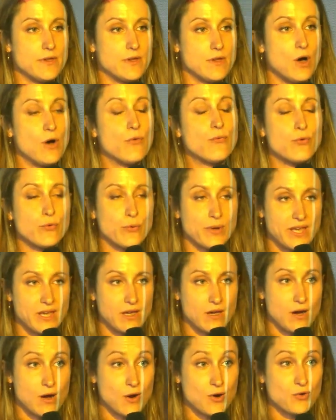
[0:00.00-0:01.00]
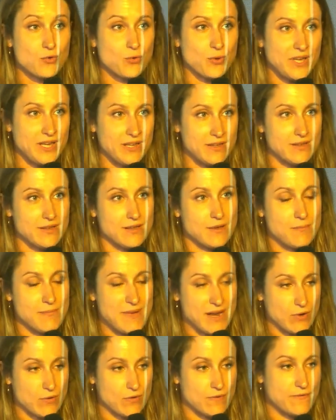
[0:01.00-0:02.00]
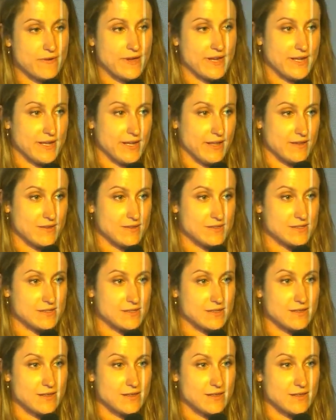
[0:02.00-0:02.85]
offering of green microfinance.